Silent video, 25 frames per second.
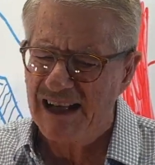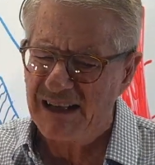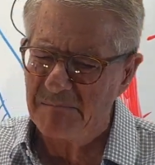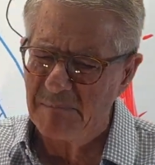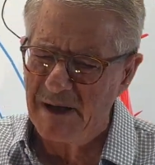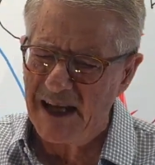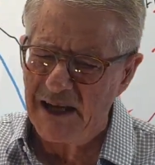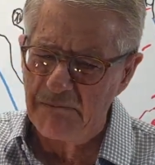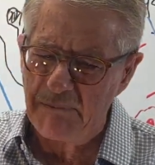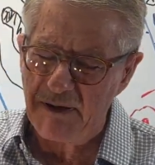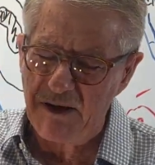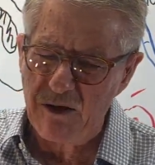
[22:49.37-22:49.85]

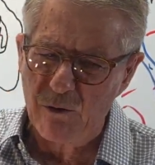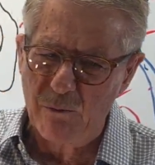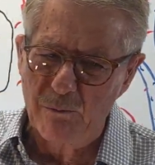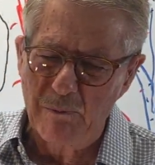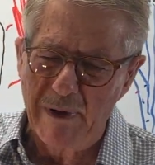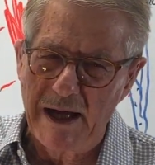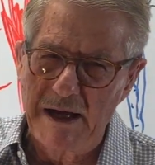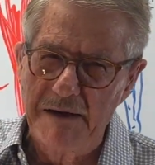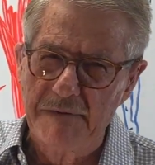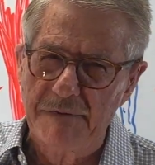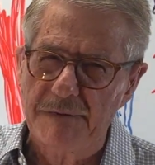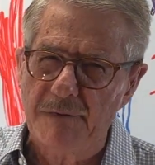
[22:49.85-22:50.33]
maybe you
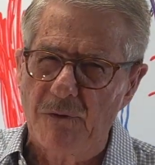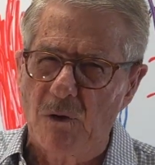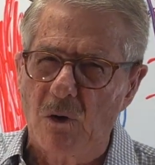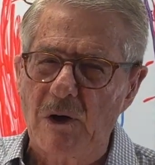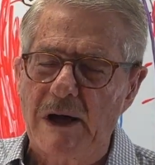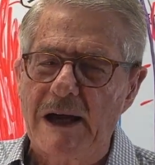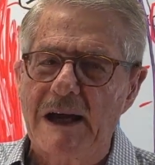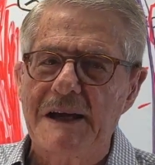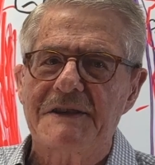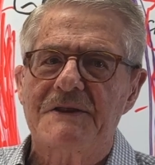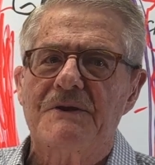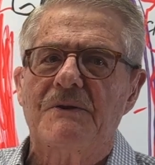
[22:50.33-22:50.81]
may
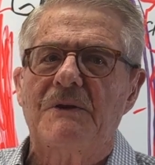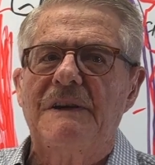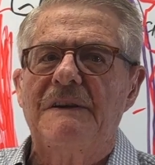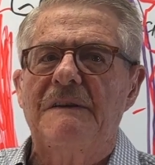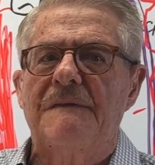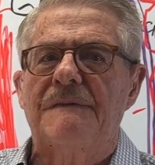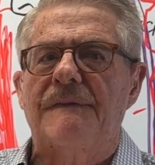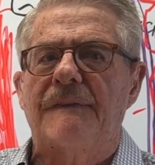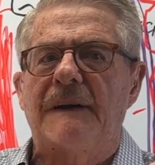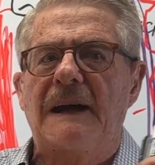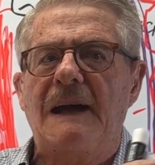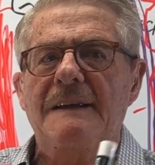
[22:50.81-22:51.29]

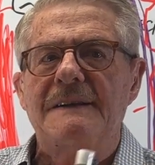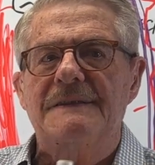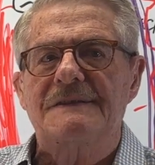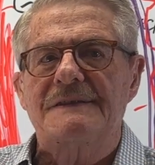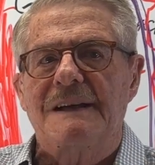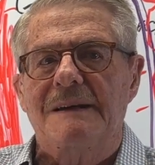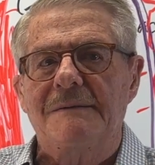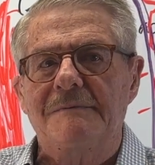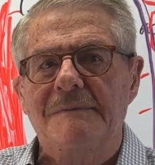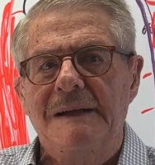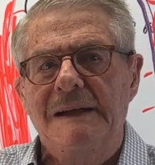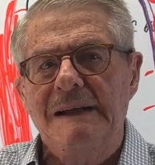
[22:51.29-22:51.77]
occasionally find
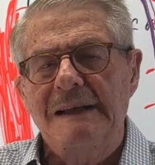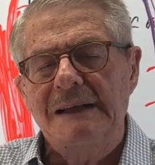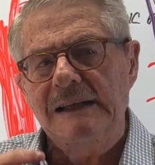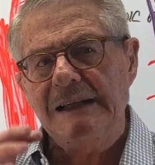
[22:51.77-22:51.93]
some